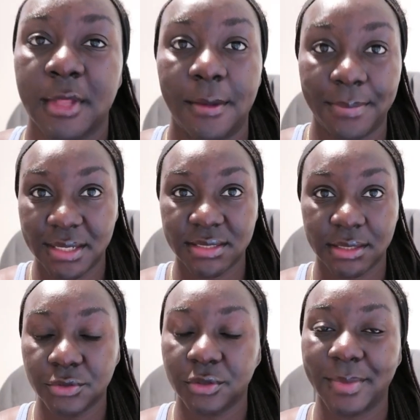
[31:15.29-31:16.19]
please
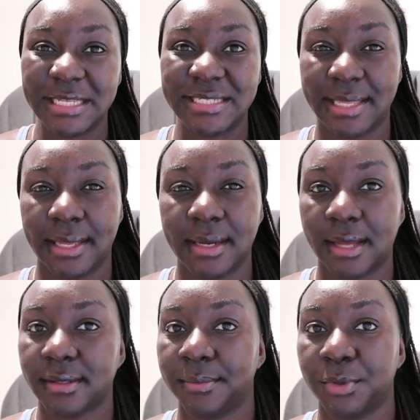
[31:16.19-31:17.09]
ignore my skin
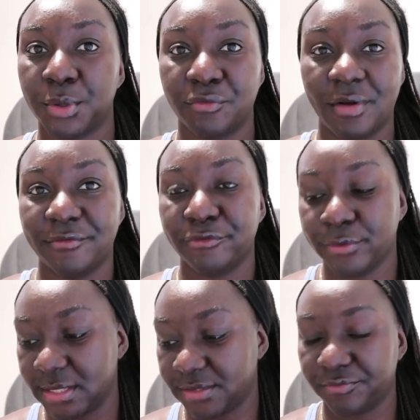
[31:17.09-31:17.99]
and I'm gonna run through
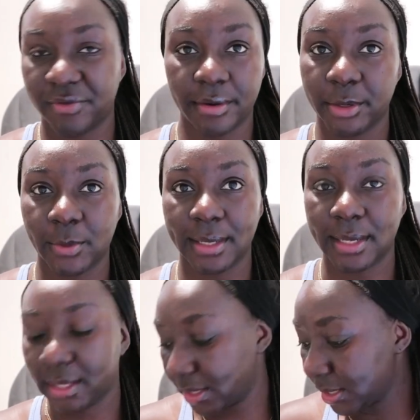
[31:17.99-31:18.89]
this very
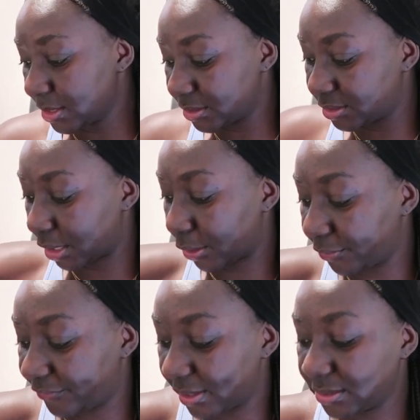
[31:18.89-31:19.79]
quickly so
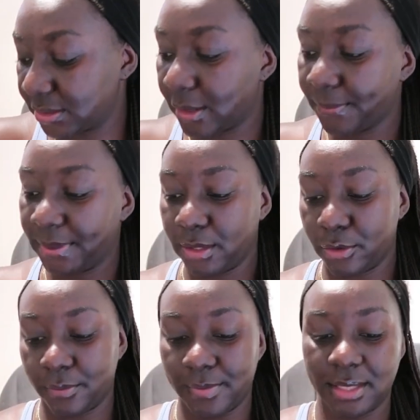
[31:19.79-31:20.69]
first up he
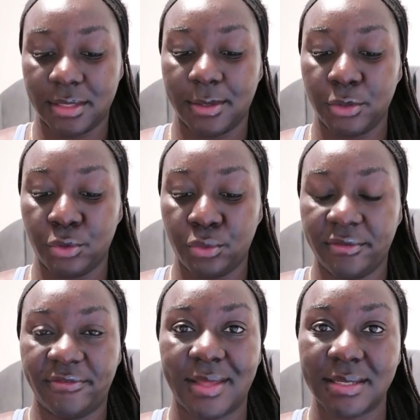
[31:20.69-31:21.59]
got me the new
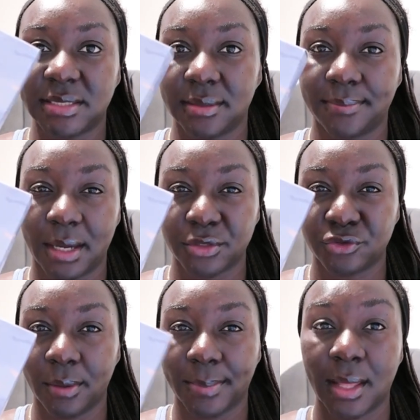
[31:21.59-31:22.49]
Fenty Butta
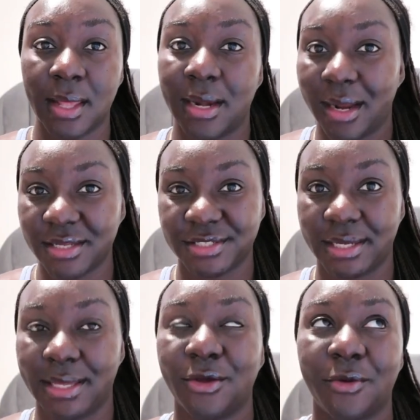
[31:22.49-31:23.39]
Drop last year
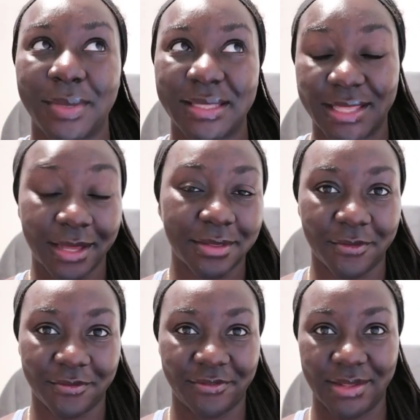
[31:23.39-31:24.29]
he got me the other
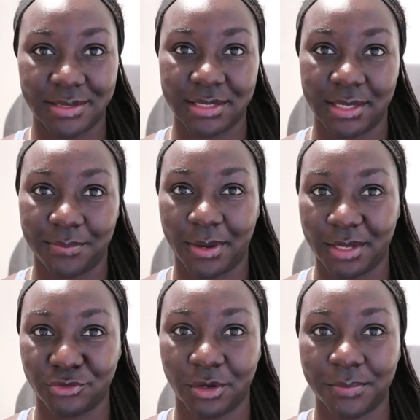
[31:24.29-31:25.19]
Fenty
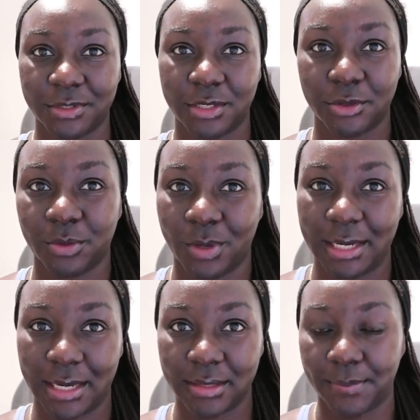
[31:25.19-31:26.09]
Butta Drop you know the one
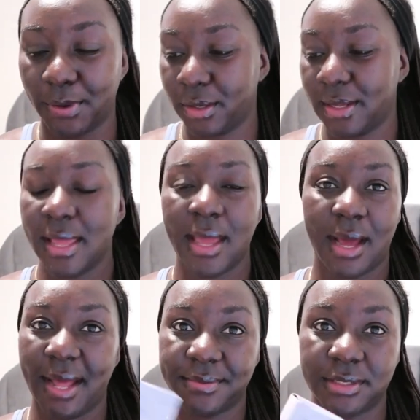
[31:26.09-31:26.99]
in like the pot
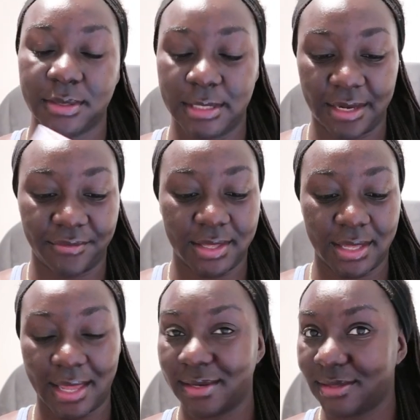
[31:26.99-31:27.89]
I absolutely love it
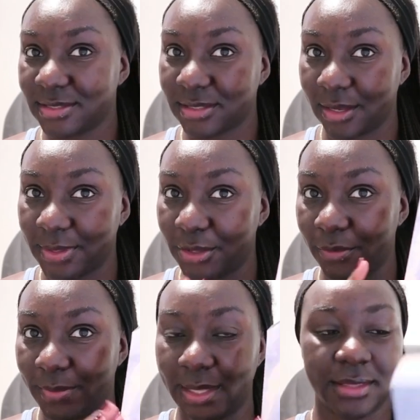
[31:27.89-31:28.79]
and this time he got
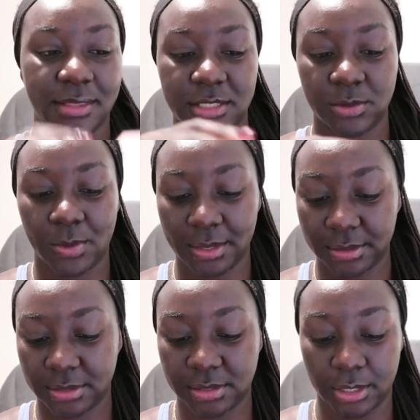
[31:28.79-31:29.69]
me this one
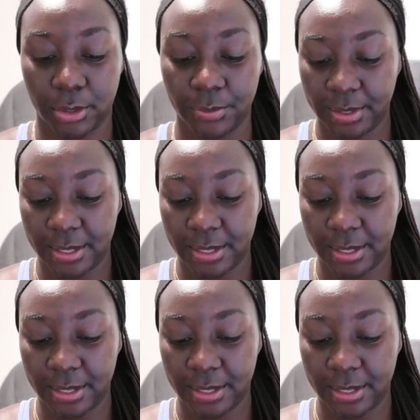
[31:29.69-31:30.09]
so